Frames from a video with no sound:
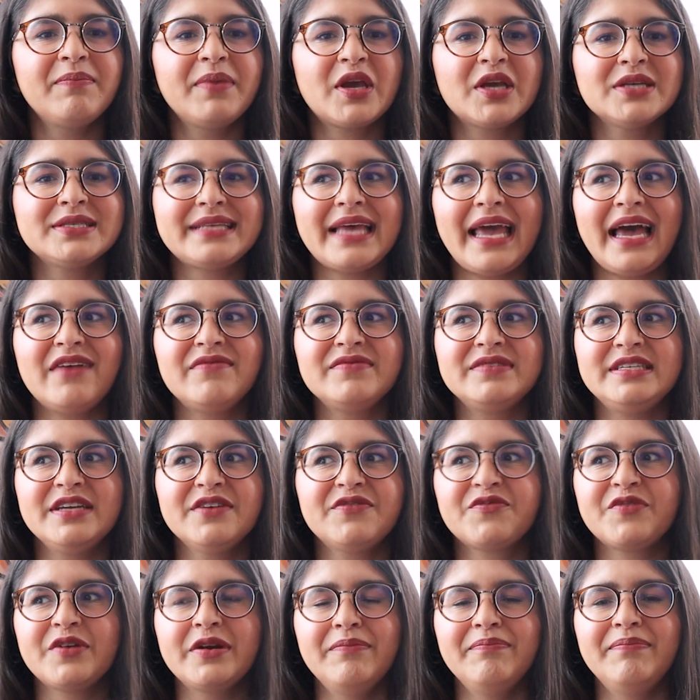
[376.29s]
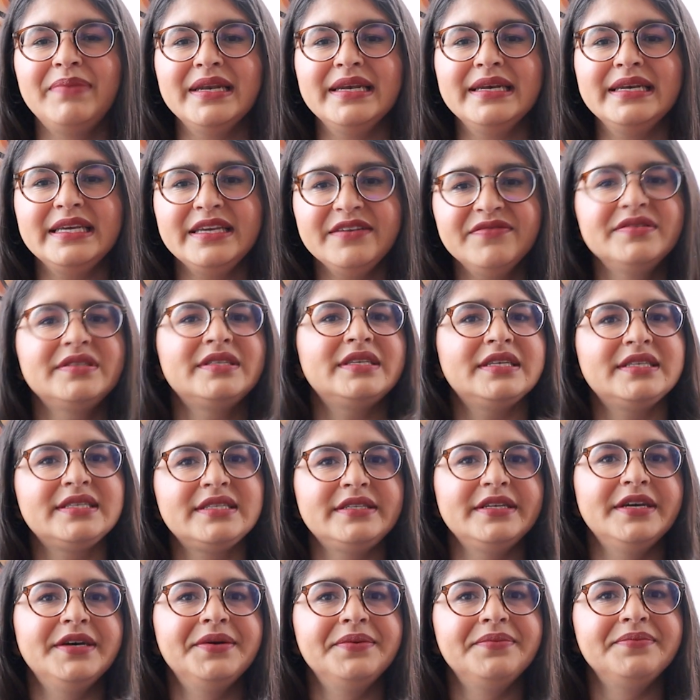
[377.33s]
because they have different belief
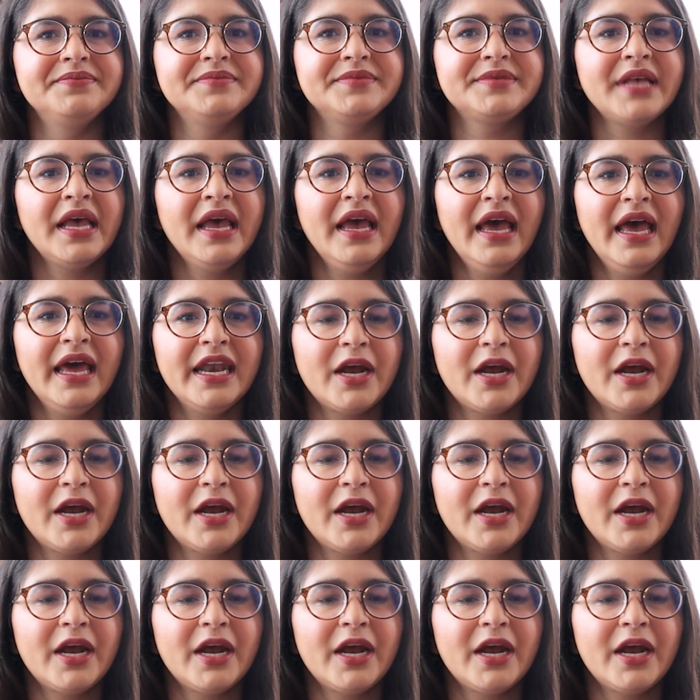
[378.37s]
systems.